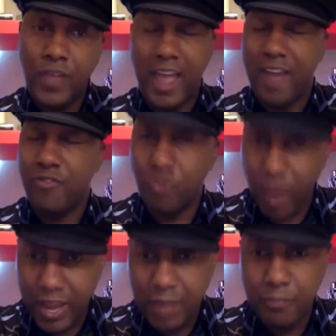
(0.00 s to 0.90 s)
that have
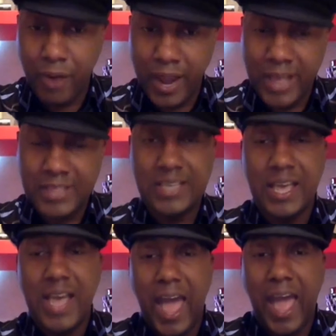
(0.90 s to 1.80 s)
great brands.
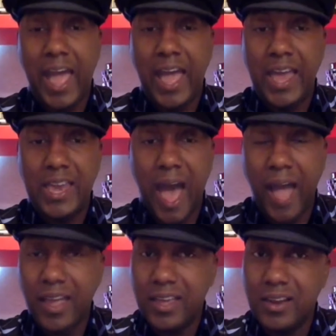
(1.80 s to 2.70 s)
And
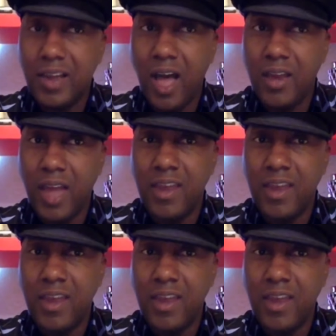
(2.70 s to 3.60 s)
I get an
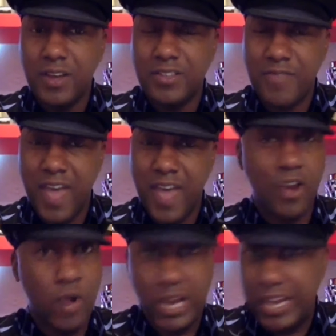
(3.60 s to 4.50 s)
influx of that
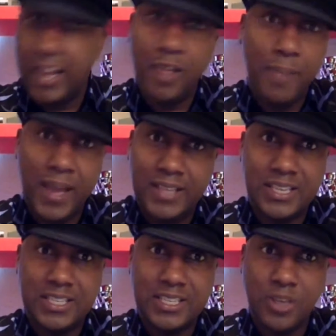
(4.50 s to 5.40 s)
on a daily
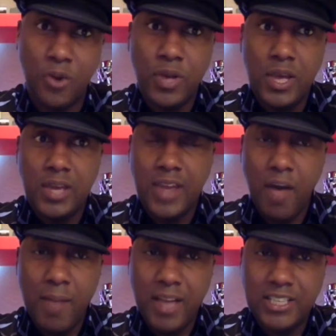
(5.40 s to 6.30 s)
basis. So
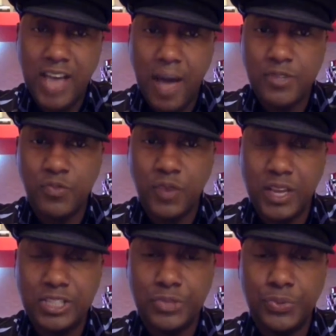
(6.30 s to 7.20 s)
now my job is
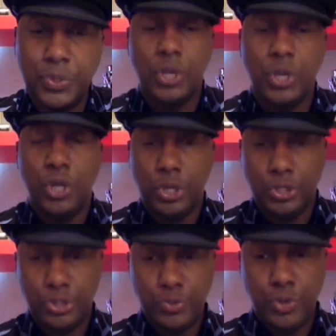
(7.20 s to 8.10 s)
really to
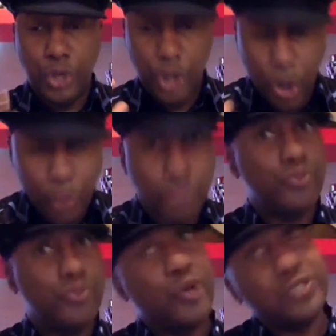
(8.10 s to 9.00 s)
go
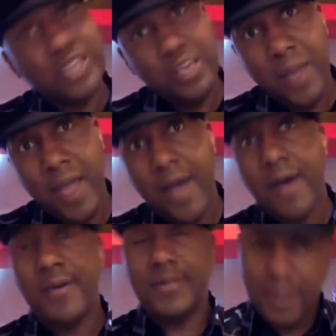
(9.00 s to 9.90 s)
through those
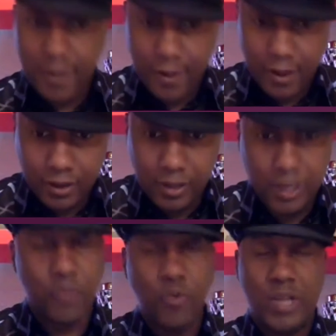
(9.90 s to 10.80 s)
emails,
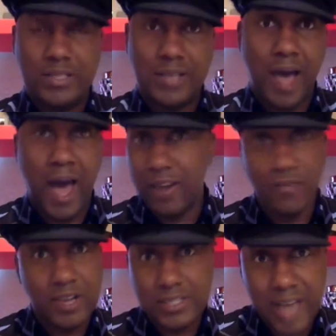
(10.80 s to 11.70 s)
look at what's hot
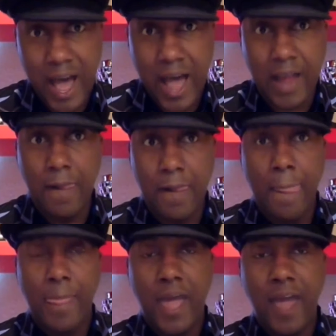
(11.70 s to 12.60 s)
and what's not,
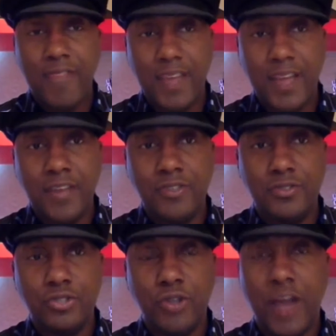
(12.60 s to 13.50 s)
and
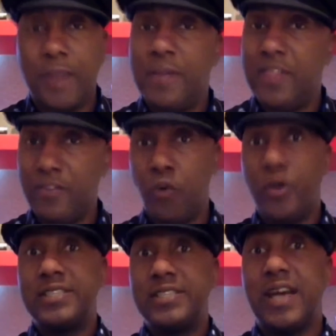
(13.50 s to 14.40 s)
then try to be the
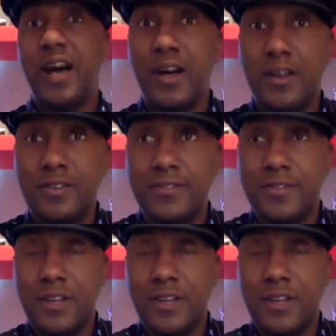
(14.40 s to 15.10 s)
voice of